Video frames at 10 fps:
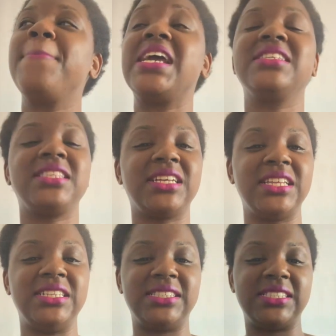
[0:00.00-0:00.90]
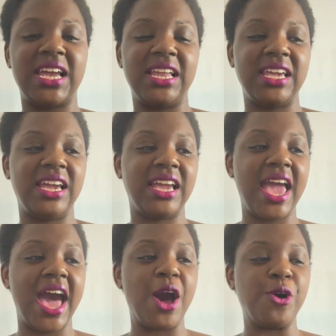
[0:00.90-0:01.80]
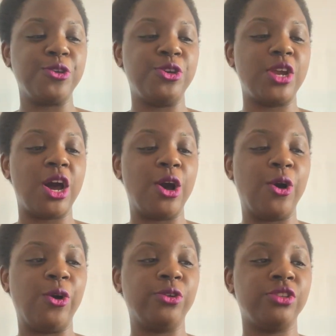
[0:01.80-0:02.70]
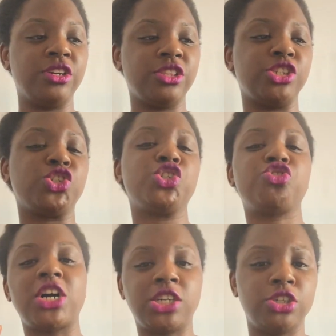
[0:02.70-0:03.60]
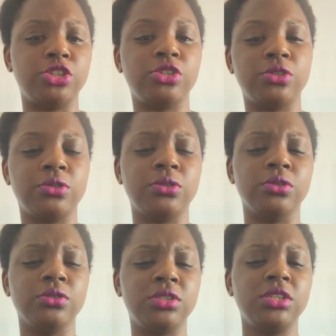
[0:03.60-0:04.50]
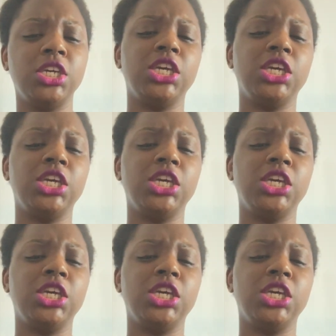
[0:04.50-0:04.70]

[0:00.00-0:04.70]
Basically stating how, you know, the struggles,